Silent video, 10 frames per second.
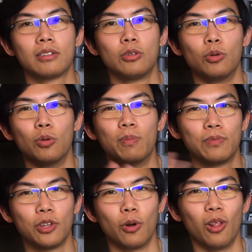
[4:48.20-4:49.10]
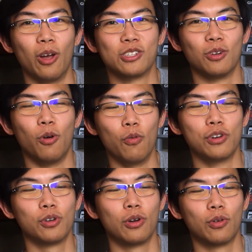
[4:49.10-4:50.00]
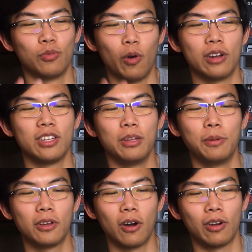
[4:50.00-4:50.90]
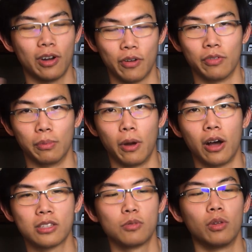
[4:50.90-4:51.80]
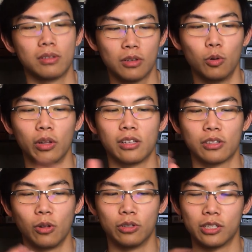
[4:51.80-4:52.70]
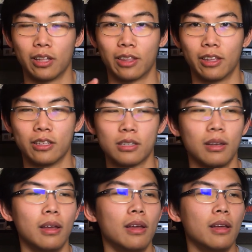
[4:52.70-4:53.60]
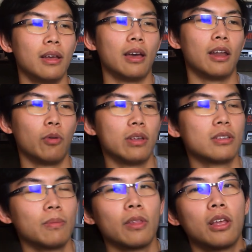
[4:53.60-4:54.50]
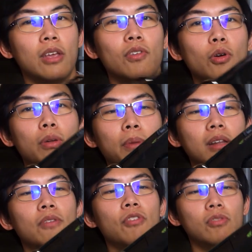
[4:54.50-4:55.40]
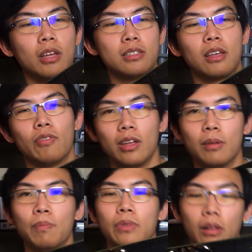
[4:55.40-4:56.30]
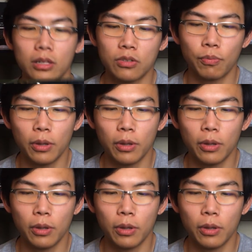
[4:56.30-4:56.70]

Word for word: to, you know, launch an over two hundred watt T D P card right out of the box with cooling technologies like this. Anyways, even though it beat the fifty-eight seventy, lots of